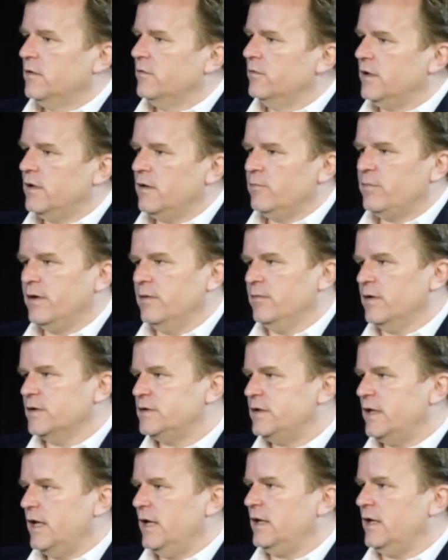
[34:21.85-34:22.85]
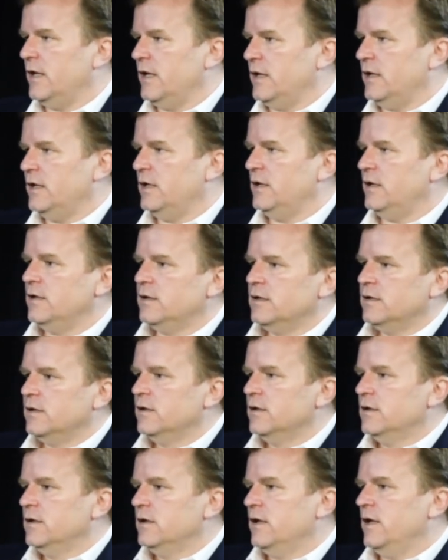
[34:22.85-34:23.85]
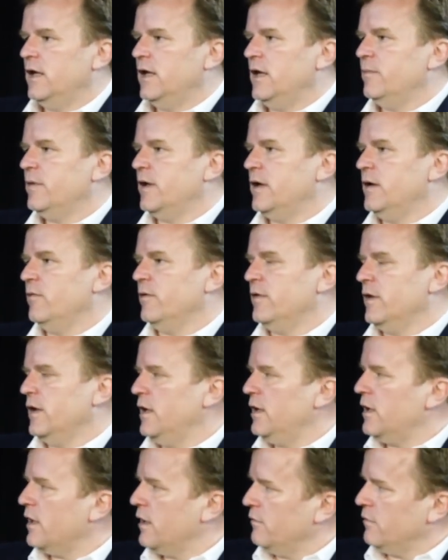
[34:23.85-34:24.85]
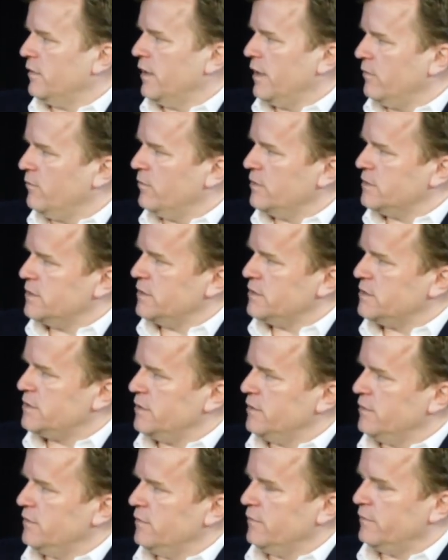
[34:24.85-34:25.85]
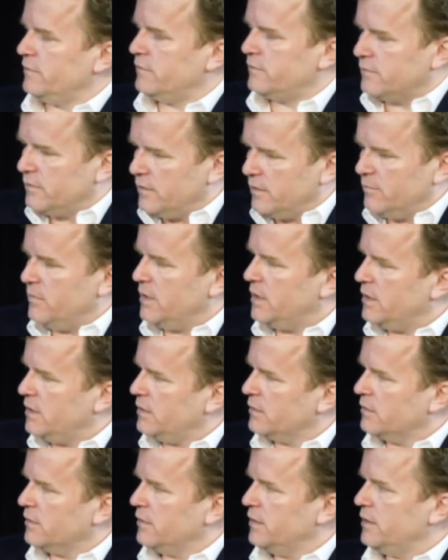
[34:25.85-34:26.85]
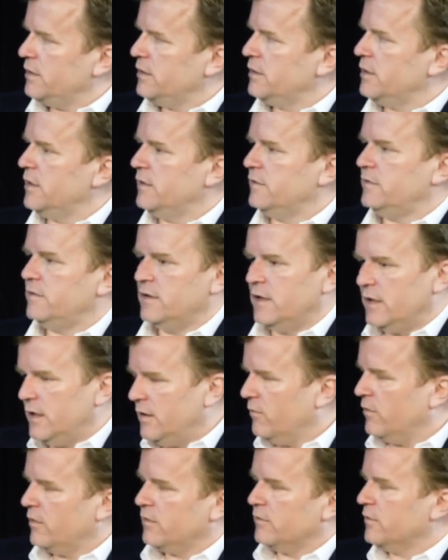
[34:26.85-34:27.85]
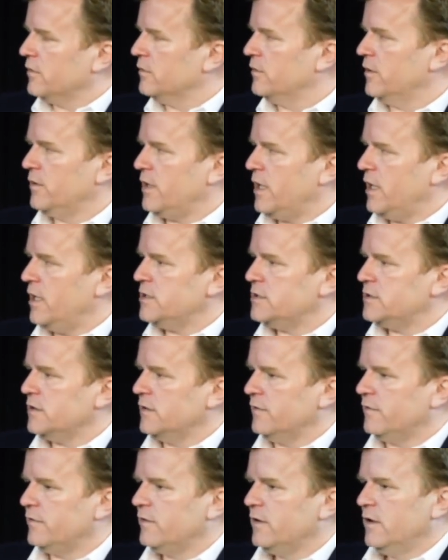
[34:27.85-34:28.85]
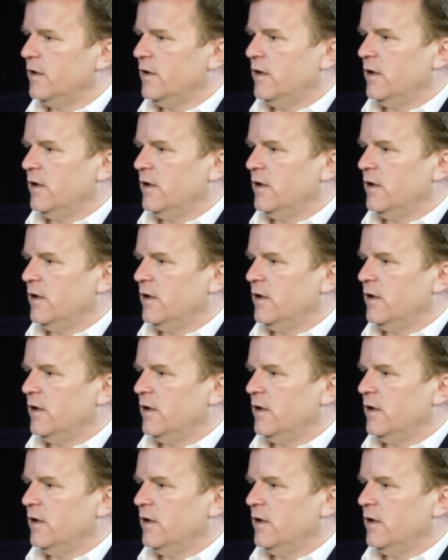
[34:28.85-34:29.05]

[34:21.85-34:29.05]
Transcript: we can pretty much take anybody with any kind of language issues immediately into any one of our locations.